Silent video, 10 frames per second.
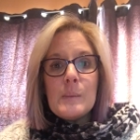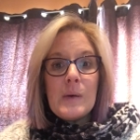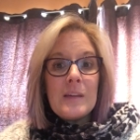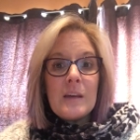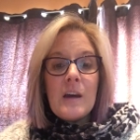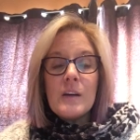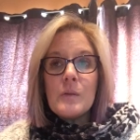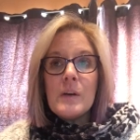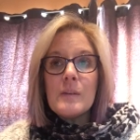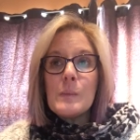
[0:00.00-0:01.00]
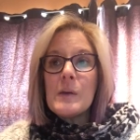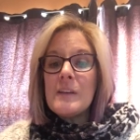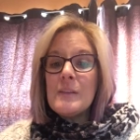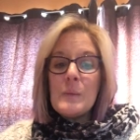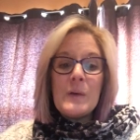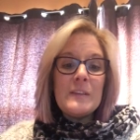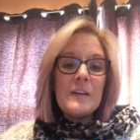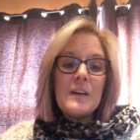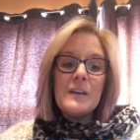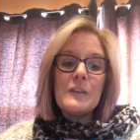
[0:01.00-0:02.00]
by the conquest, because it was a
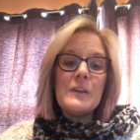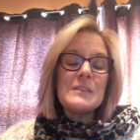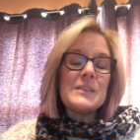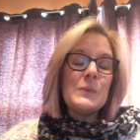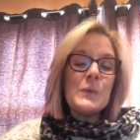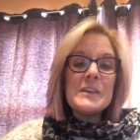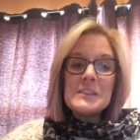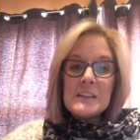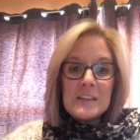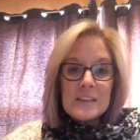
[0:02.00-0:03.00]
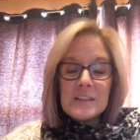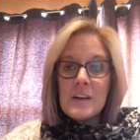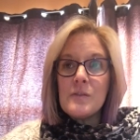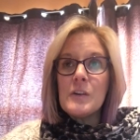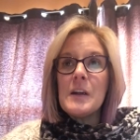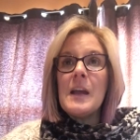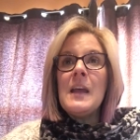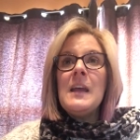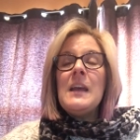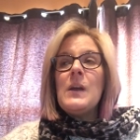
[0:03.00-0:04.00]
conquest. It wasn't a discovery.
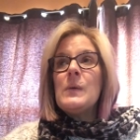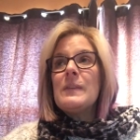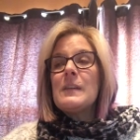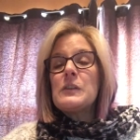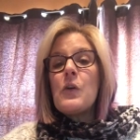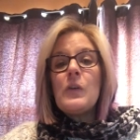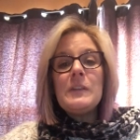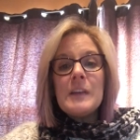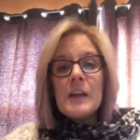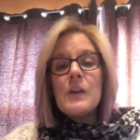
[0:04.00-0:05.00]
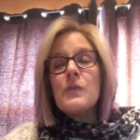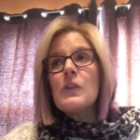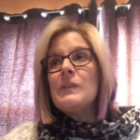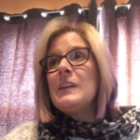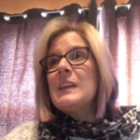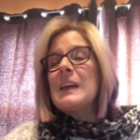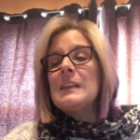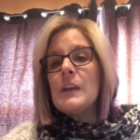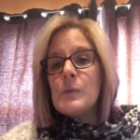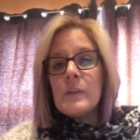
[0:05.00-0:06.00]
It was the total takeover of a
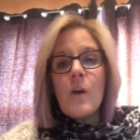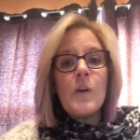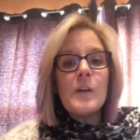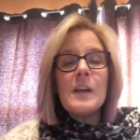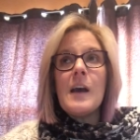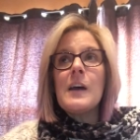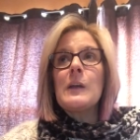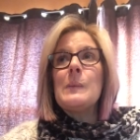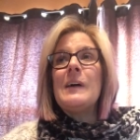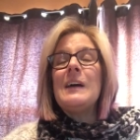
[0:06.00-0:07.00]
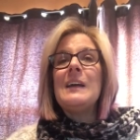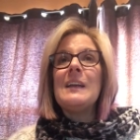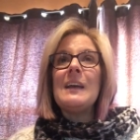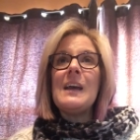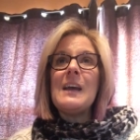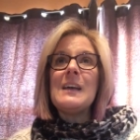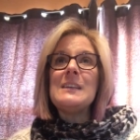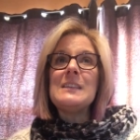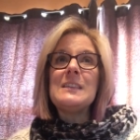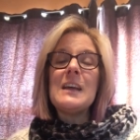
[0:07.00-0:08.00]
land that was already occupied
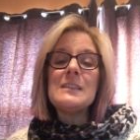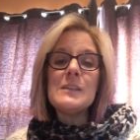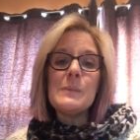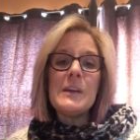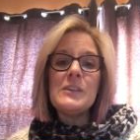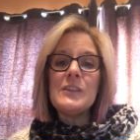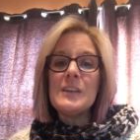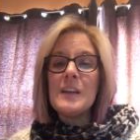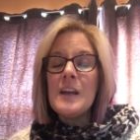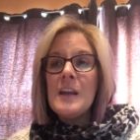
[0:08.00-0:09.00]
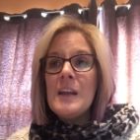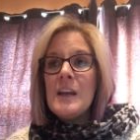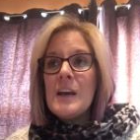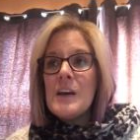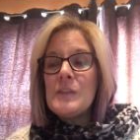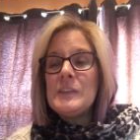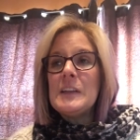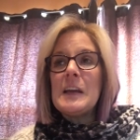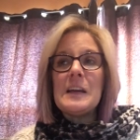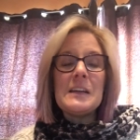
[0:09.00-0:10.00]
and decimation of
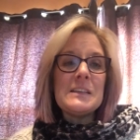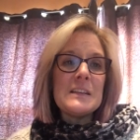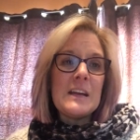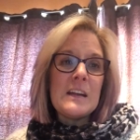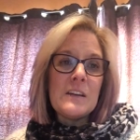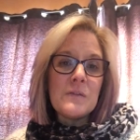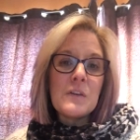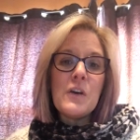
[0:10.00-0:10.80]
land and of